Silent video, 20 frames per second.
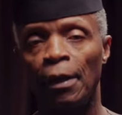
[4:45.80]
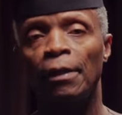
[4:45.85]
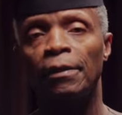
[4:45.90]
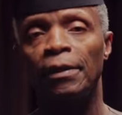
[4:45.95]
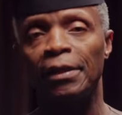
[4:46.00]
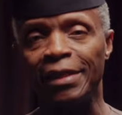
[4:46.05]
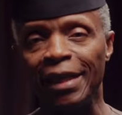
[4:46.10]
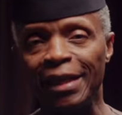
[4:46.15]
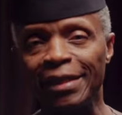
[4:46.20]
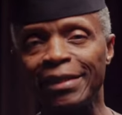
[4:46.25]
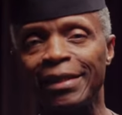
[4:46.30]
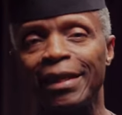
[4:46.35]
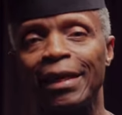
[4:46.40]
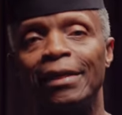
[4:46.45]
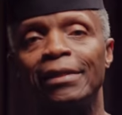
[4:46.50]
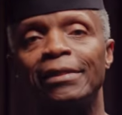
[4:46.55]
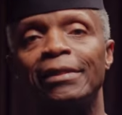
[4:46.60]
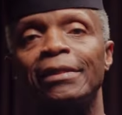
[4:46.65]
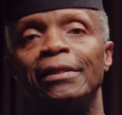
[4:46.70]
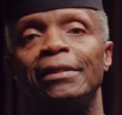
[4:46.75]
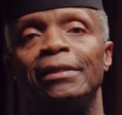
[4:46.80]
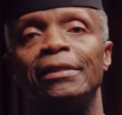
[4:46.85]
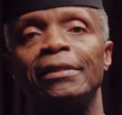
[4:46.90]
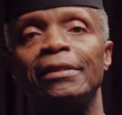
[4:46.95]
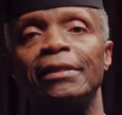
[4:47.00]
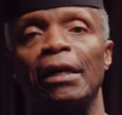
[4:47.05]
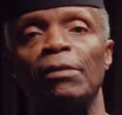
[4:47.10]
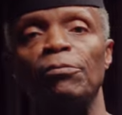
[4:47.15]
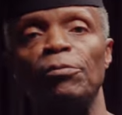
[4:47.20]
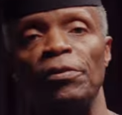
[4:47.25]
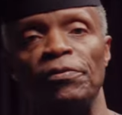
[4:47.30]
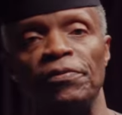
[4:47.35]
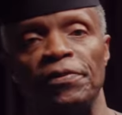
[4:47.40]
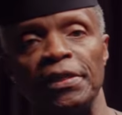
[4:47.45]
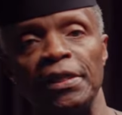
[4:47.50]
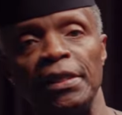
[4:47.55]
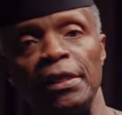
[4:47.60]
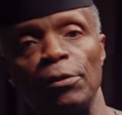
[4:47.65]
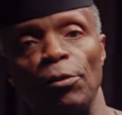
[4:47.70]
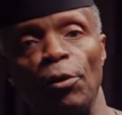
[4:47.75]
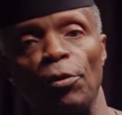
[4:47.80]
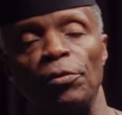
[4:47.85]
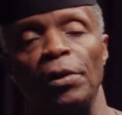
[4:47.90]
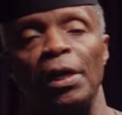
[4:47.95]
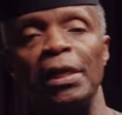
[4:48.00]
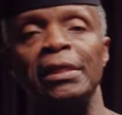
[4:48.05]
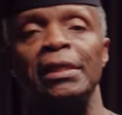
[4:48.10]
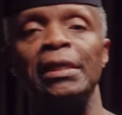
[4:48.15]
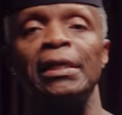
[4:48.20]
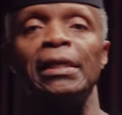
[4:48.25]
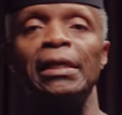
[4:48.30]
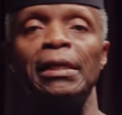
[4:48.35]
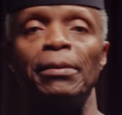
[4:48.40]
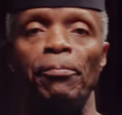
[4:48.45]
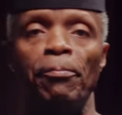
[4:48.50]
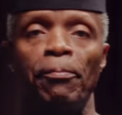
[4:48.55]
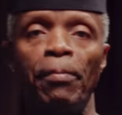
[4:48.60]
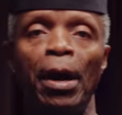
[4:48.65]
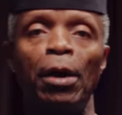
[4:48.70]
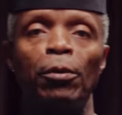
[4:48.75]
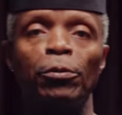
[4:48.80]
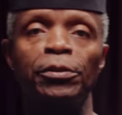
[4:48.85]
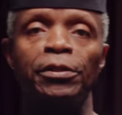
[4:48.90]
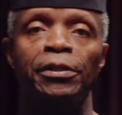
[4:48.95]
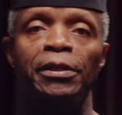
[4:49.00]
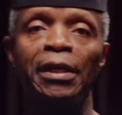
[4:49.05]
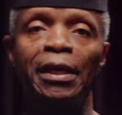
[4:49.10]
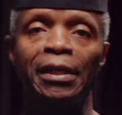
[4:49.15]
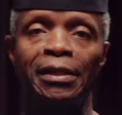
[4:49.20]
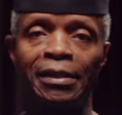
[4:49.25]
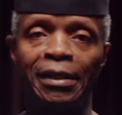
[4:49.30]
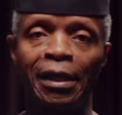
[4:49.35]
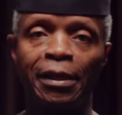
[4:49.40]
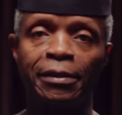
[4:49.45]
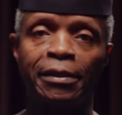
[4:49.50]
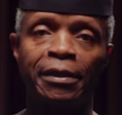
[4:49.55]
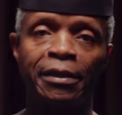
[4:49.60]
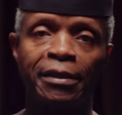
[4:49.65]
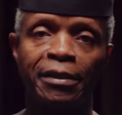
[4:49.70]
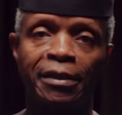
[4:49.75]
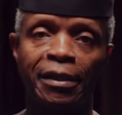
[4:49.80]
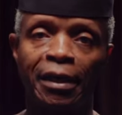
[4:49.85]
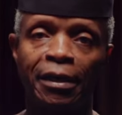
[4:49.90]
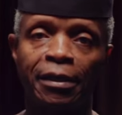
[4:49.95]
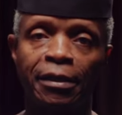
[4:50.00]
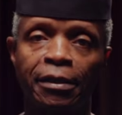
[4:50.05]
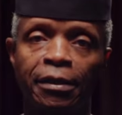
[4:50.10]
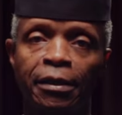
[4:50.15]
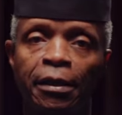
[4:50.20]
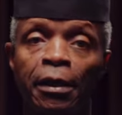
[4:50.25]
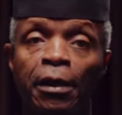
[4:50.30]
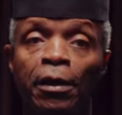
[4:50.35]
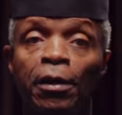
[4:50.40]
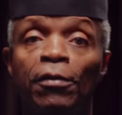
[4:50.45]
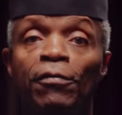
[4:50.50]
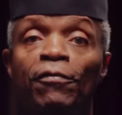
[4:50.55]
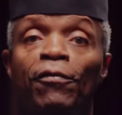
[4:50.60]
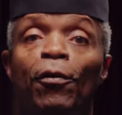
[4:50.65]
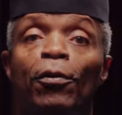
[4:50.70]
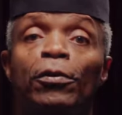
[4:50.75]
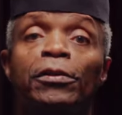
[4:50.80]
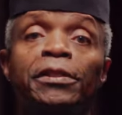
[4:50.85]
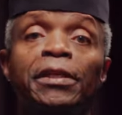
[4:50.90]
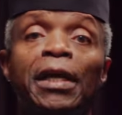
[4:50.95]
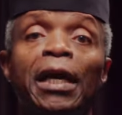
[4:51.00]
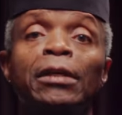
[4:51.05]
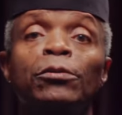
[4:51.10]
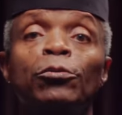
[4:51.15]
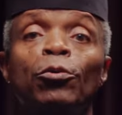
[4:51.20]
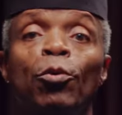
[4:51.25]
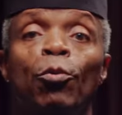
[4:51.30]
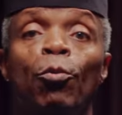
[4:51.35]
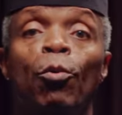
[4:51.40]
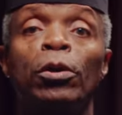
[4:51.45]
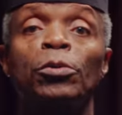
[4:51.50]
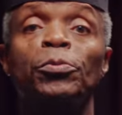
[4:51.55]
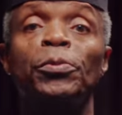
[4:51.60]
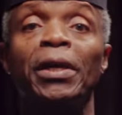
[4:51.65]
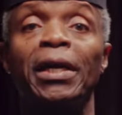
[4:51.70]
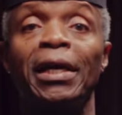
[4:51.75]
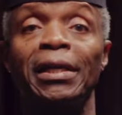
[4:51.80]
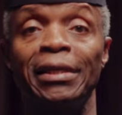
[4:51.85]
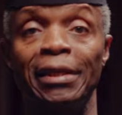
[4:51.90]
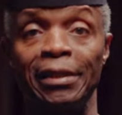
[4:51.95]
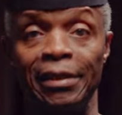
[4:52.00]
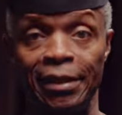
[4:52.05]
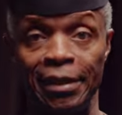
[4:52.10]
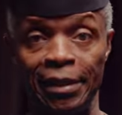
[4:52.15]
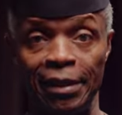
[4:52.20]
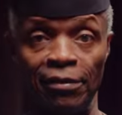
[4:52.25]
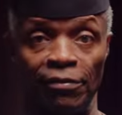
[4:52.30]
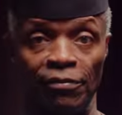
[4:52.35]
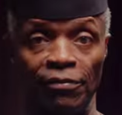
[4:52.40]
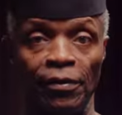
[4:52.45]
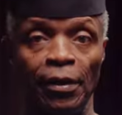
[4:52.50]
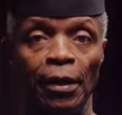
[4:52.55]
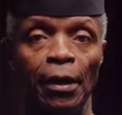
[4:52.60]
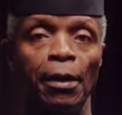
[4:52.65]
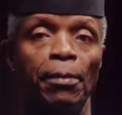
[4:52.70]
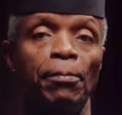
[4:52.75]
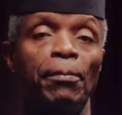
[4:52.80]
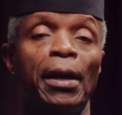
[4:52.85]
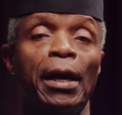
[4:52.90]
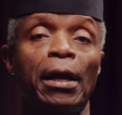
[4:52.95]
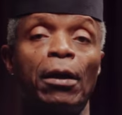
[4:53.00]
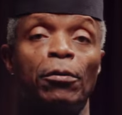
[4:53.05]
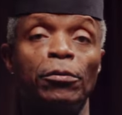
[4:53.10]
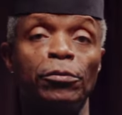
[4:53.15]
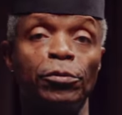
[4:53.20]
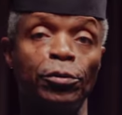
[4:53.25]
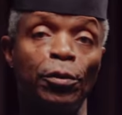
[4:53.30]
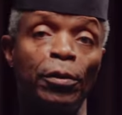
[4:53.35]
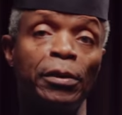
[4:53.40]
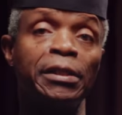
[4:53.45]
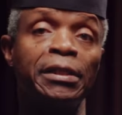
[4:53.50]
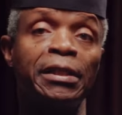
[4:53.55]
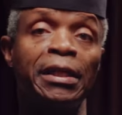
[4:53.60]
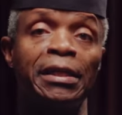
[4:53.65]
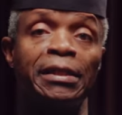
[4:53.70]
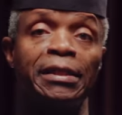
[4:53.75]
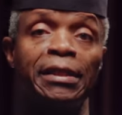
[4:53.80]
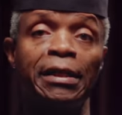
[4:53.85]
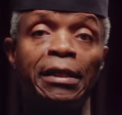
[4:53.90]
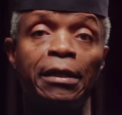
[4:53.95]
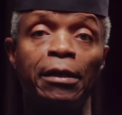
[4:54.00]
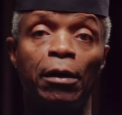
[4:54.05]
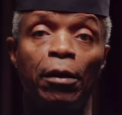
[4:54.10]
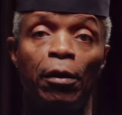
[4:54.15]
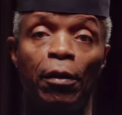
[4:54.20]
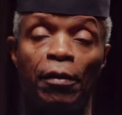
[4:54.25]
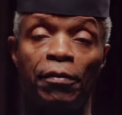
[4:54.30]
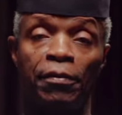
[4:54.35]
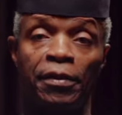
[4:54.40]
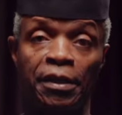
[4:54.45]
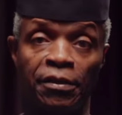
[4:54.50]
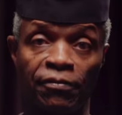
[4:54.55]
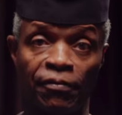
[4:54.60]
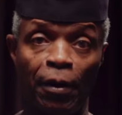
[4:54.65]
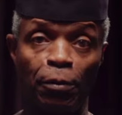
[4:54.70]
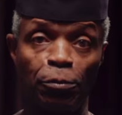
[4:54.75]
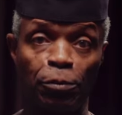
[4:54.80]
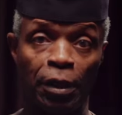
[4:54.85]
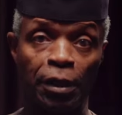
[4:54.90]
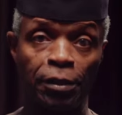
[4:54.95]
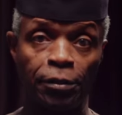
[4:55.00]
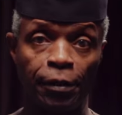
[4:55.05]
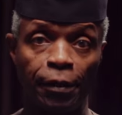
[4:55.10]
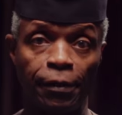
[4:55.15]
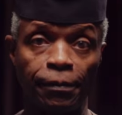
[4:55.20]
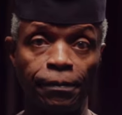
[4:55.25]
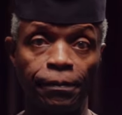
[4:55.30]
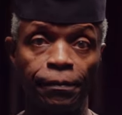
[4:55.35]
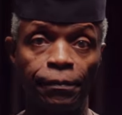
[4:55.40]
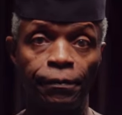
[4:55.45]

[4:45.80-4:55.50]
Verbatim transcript: The test cases that we've seen already in Bauchi and Delta states foreshadow what we can achieve by consolidating on this foundation.